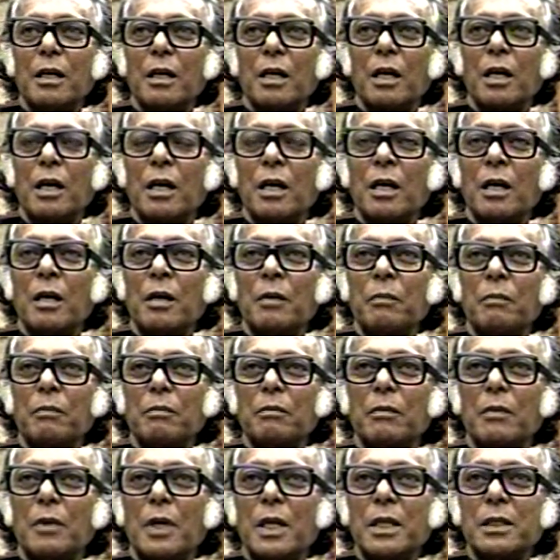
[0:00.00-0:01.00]
Uh,
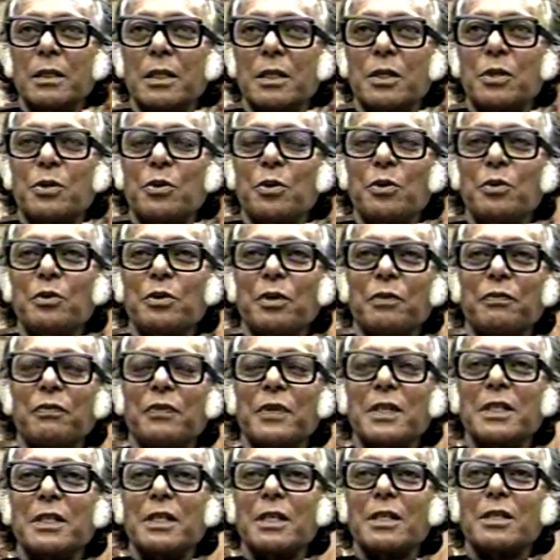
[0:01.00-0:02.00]
as a student of
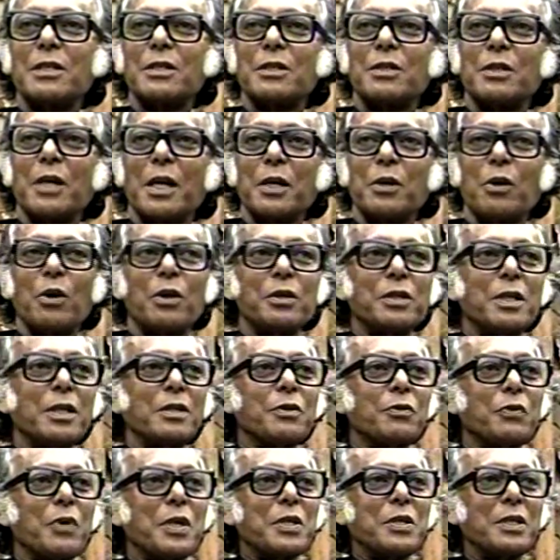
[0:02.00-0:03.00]
physics, I got
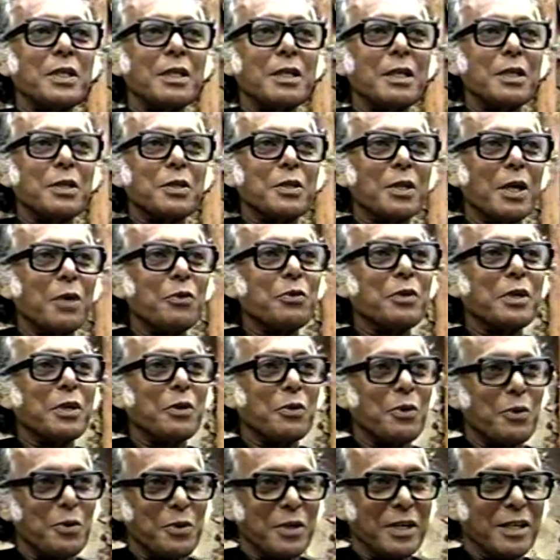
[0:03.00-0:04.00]
interested in sound
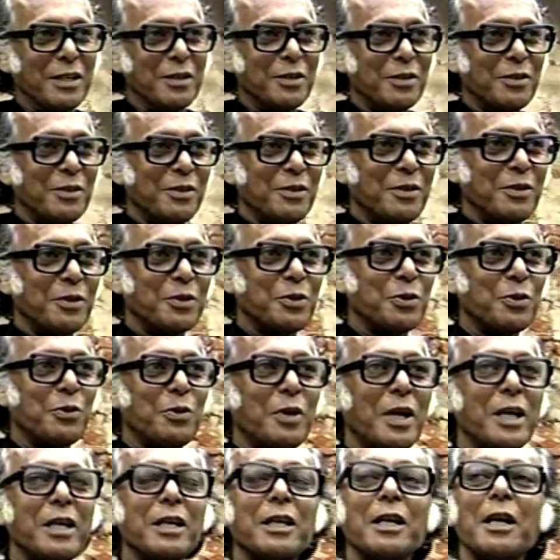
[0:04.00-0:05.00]
recording. So
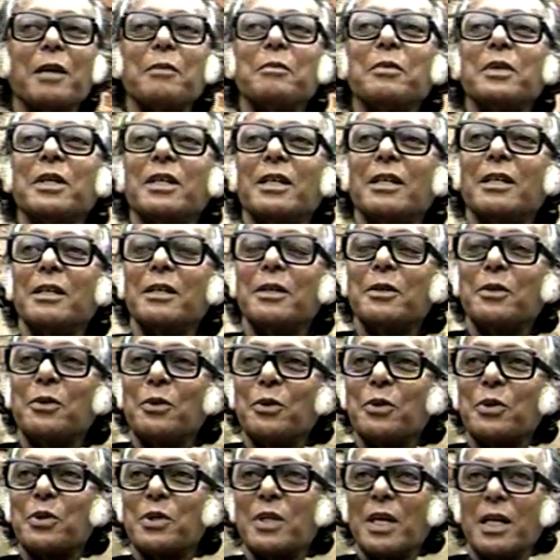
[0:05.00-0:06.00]
I came here
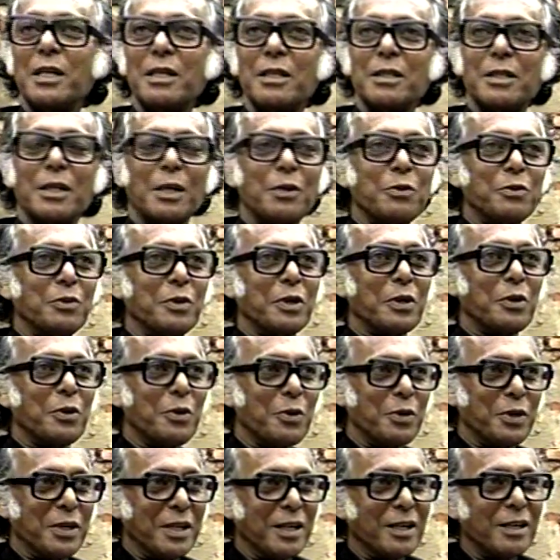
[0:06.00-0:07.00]
to study sound
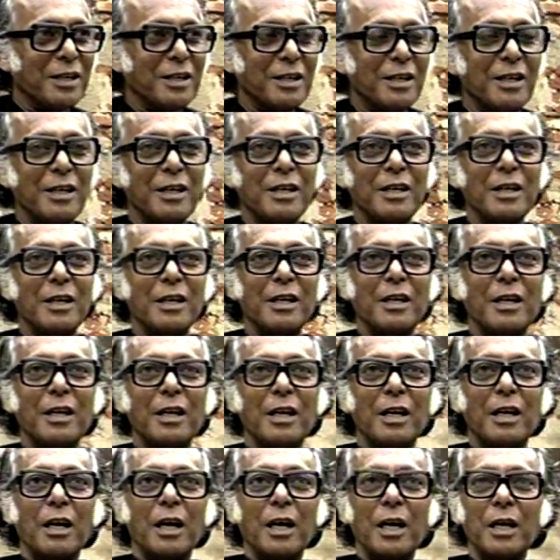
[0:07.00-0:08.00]
recording.
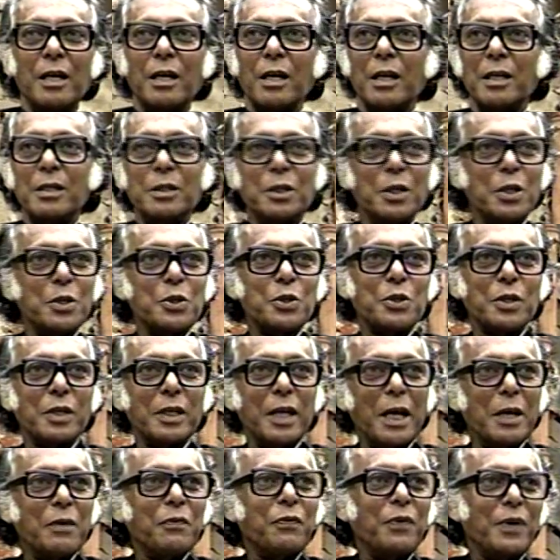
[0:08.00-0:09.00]
And Anjan's
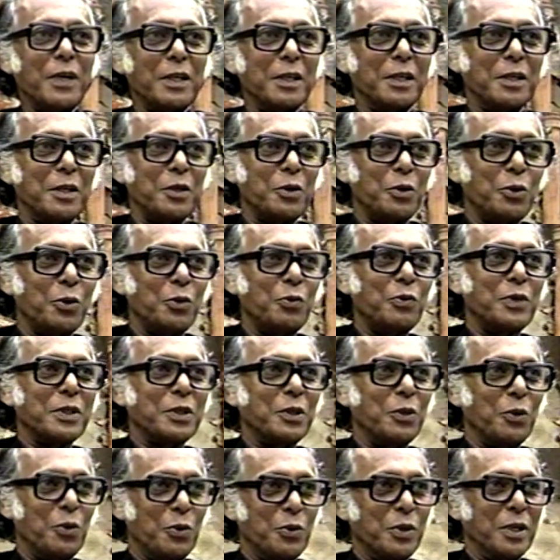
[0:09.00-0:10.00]
grandfather, who was
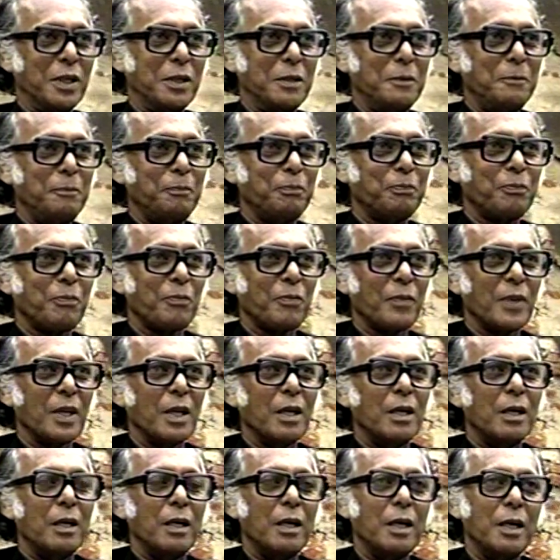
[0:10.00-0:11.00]
the owner
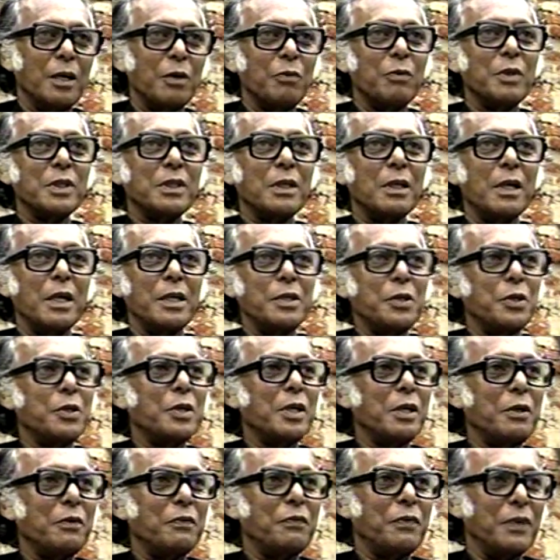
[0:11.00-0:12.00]
and was a
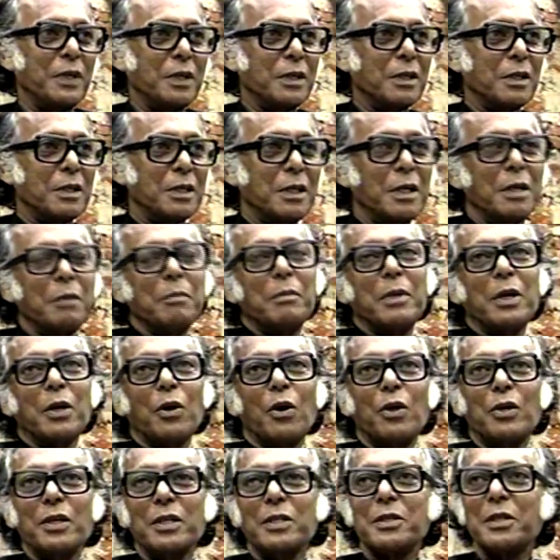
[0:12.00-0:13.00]
legendary figure in
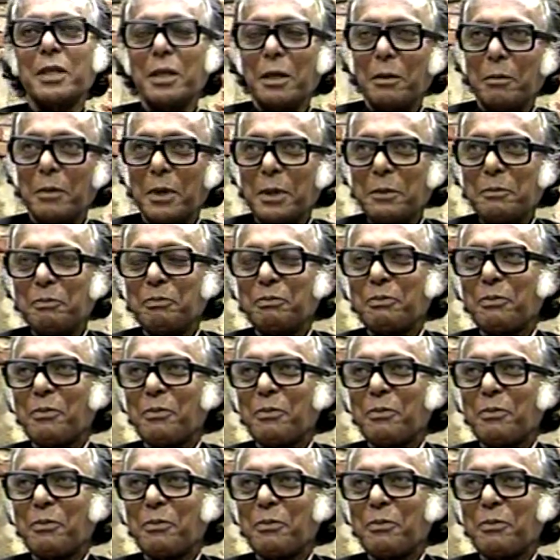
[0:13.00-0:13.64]
Bengali cinema,